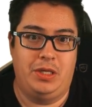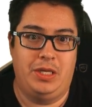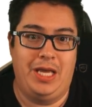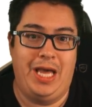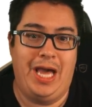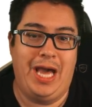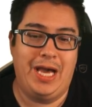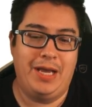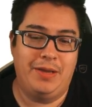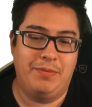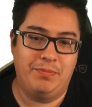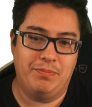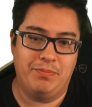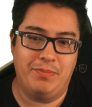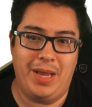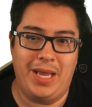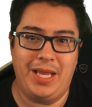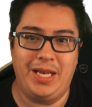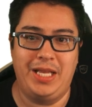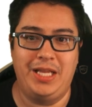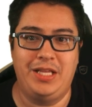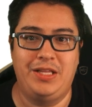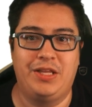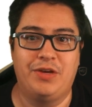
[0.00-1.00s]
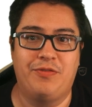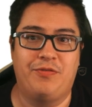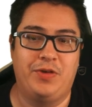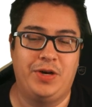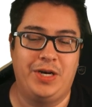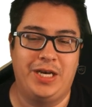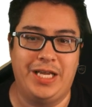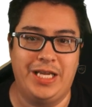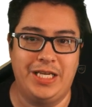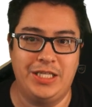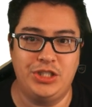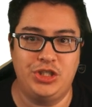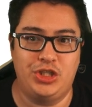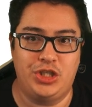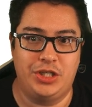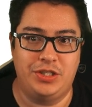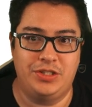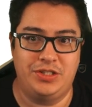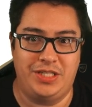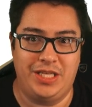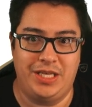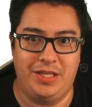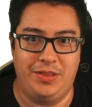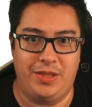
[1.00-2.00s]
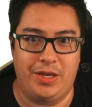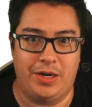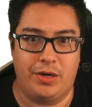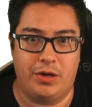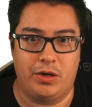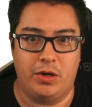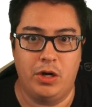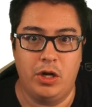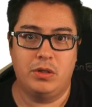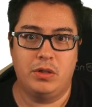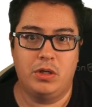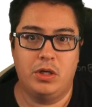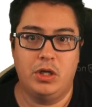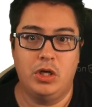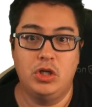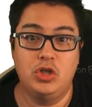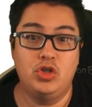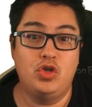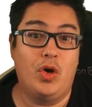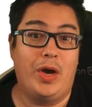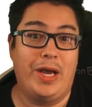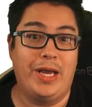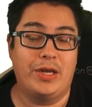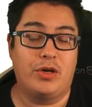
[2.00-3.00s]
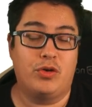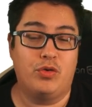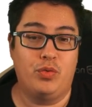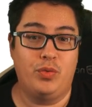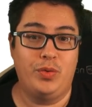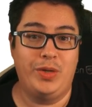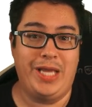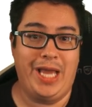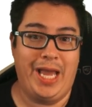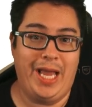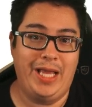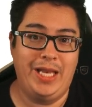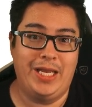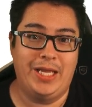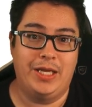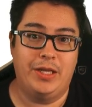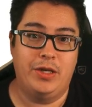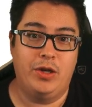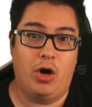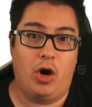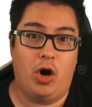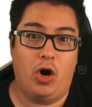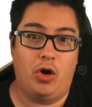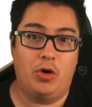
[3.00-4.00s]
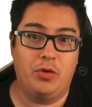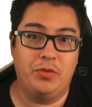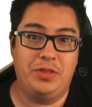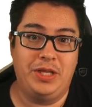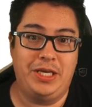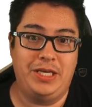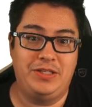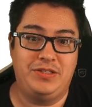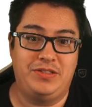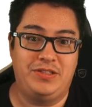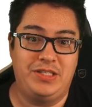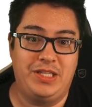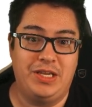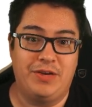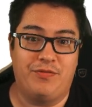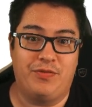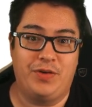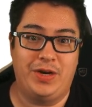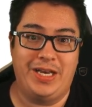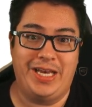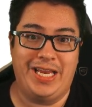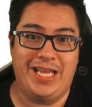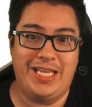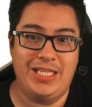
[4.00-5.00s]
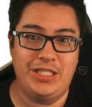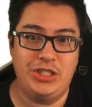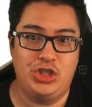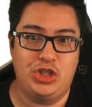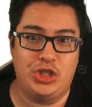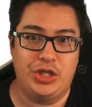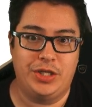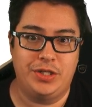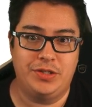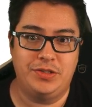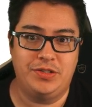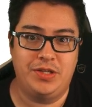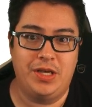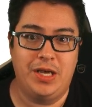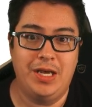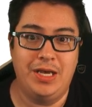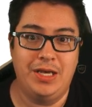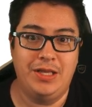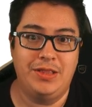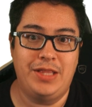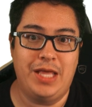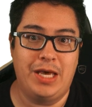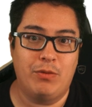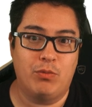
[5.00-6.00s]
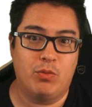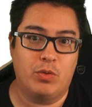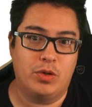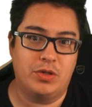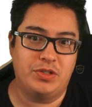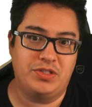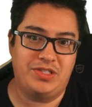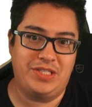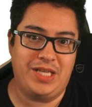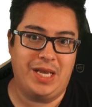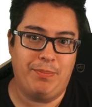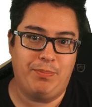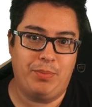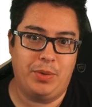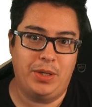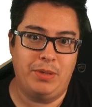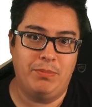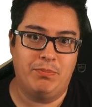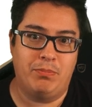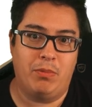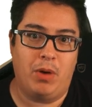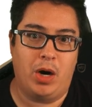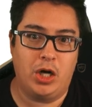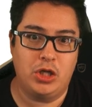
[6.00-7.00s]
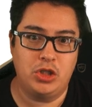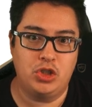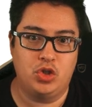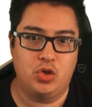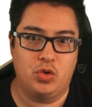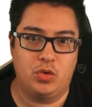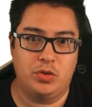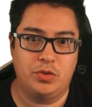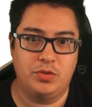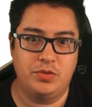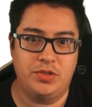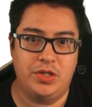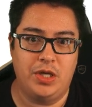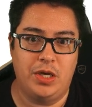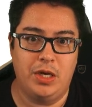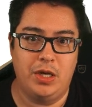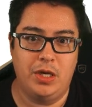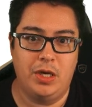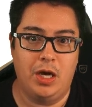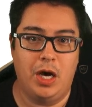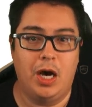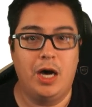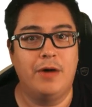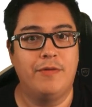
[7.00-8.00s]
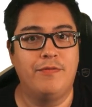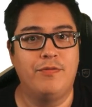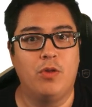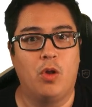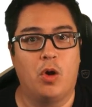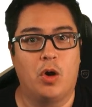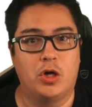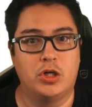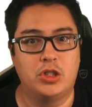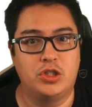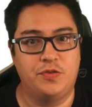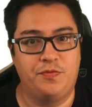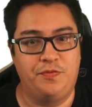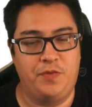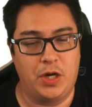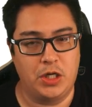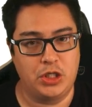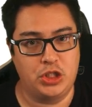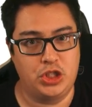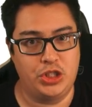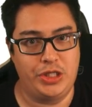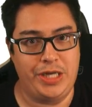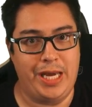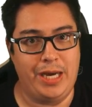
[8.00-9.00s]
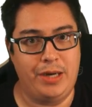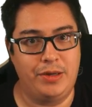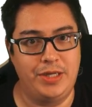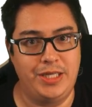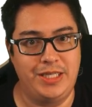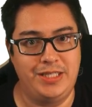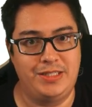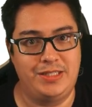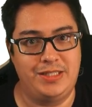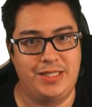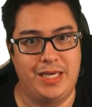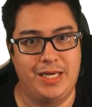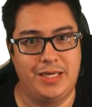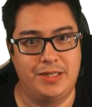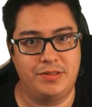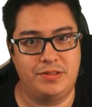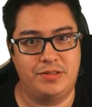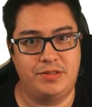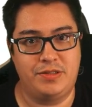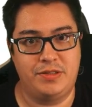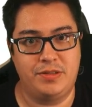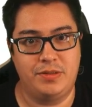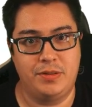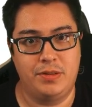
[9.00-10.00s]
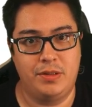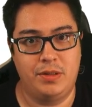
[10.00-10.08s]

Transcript: had many different engines in there. So I created all these different engines that were separate modules of large functionality sets